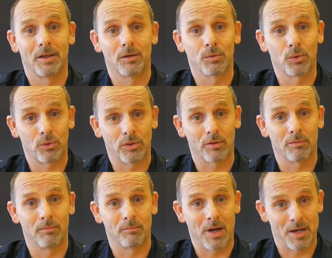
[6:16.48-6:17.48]
Ruth,
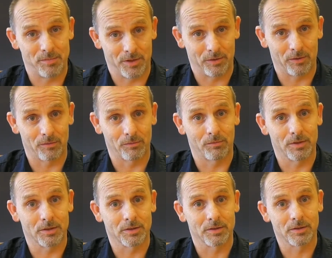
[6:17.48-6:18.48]
my mother,
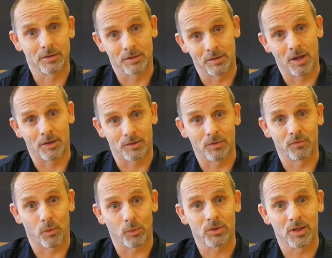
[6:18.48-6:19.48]
was not so
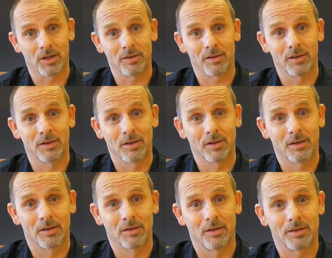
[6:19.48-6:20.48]
fortunate.
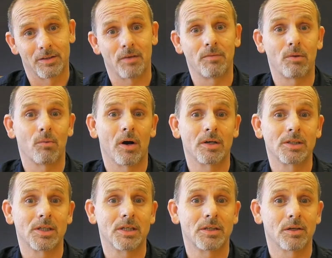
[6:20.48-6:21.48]
At 71,
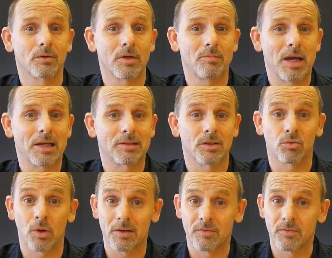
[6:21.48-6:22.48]
she still remains
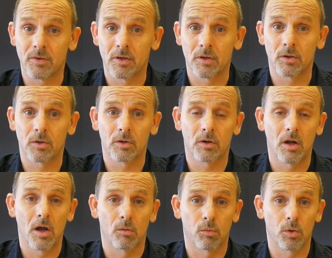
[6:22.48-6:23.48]
adrift, her
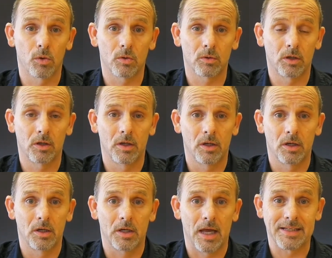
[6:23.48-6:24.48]
world
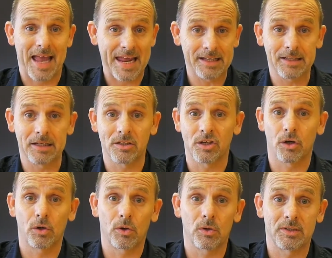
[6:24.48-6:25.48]
as alien to
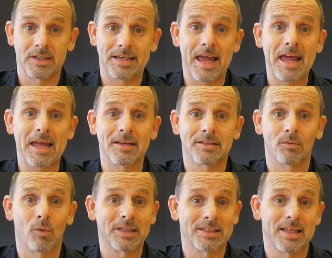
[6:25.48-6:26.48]
her today as
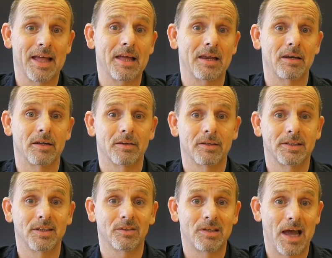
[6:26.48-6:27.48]
it was then,
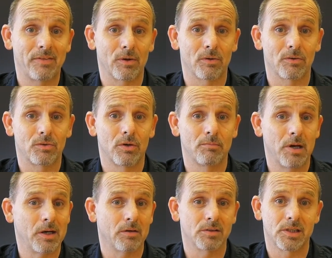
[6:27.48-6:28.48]
still tethered to a
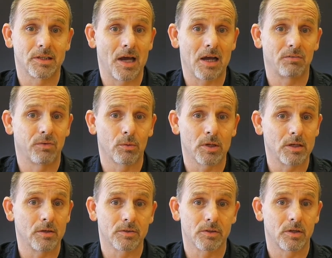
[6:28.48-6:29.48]
marriage that died 40
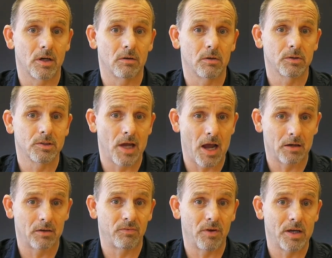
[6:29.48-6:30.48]
years ago, her
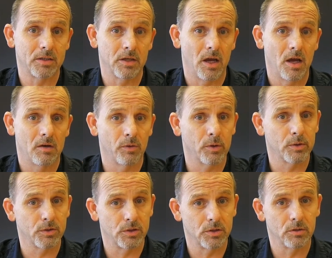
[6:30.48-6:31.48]
sacrifice for
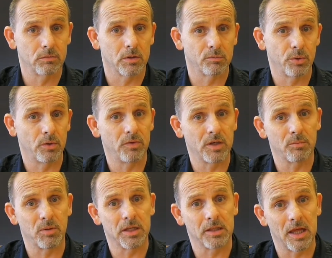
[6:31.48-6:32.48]
her children proving
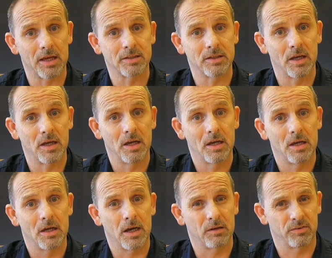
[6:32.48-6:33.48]
to be less
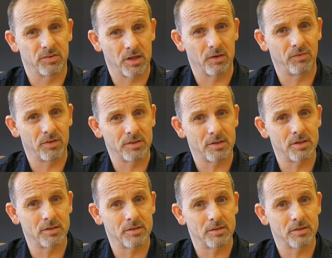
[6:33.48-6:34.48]
out of
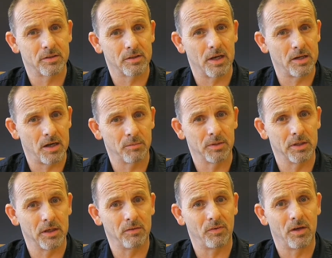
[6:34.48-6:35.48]
selflessness, I now
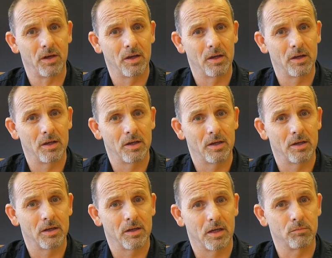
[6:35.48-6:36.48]
believe,
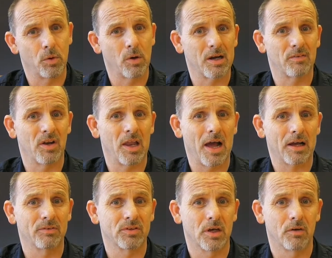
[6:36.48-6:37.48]
and more out of a
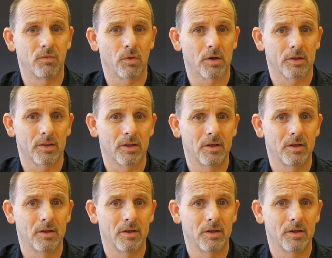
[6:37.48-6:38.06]
lack of self-worth.